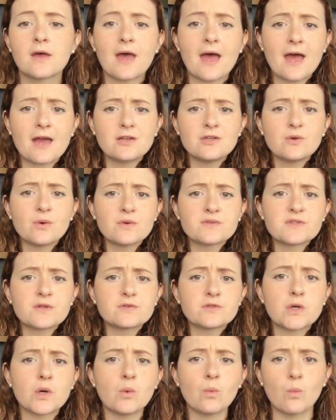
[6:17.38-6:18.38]
And you also
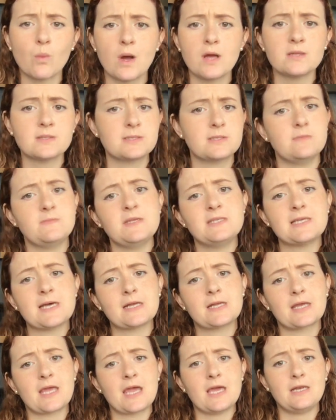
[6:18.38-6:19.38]
don't want to be
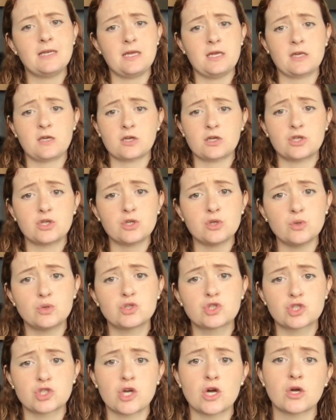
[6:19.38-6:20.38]
dedicating a
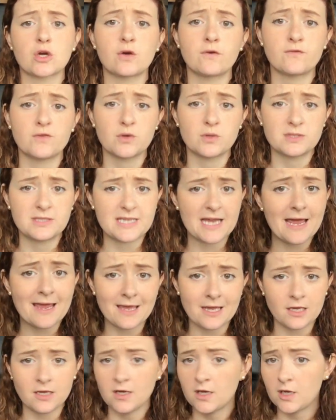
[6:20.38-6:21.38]
huge chunk of your
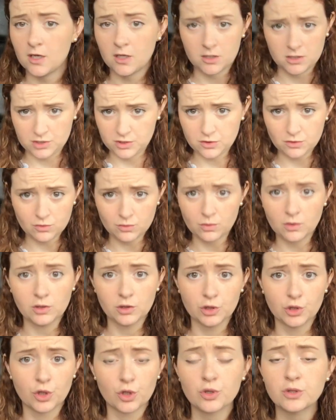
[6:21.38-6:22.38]
day to
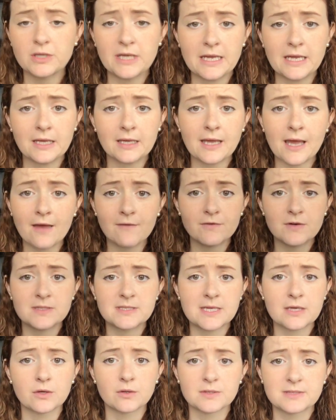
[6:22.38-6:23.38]
learning every
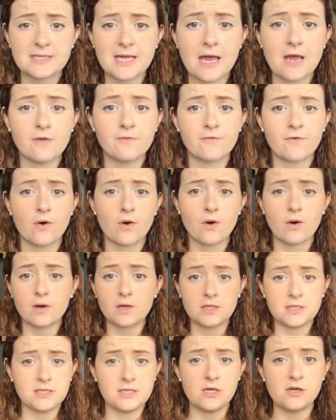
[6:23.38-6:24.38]
single day
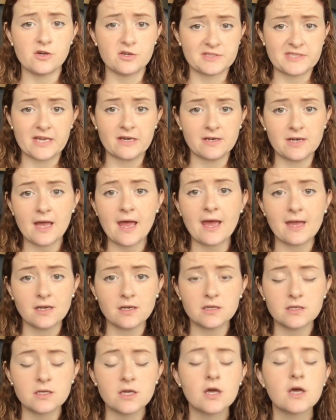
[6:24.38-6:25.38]
for years on
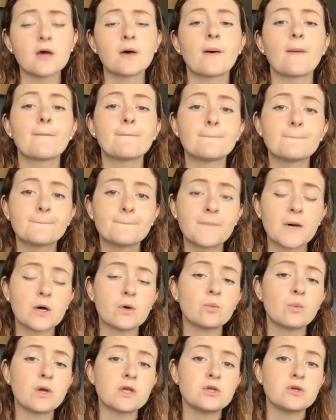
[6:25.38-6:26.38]
end.
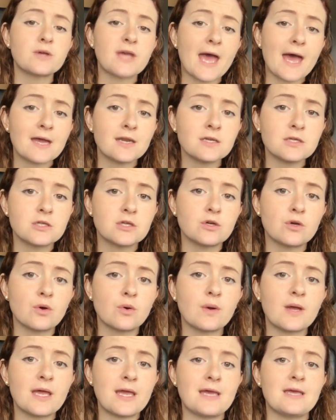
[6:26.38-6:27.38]
But what you can
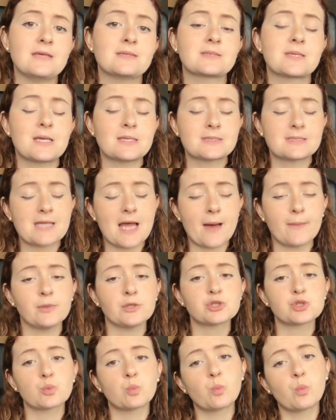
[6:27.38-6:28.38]
do is
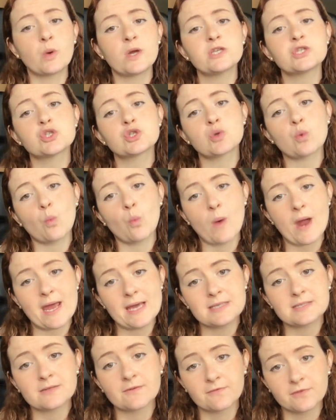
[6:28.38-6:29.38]
establish which
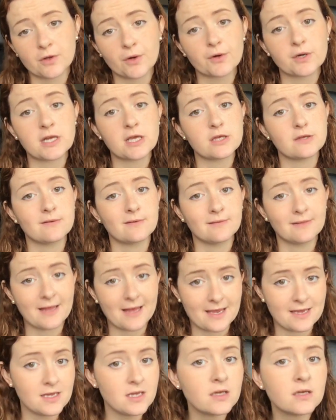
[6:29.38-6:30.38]
ways of learning you
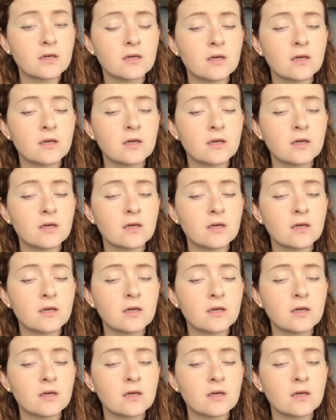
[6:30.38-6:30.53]
like,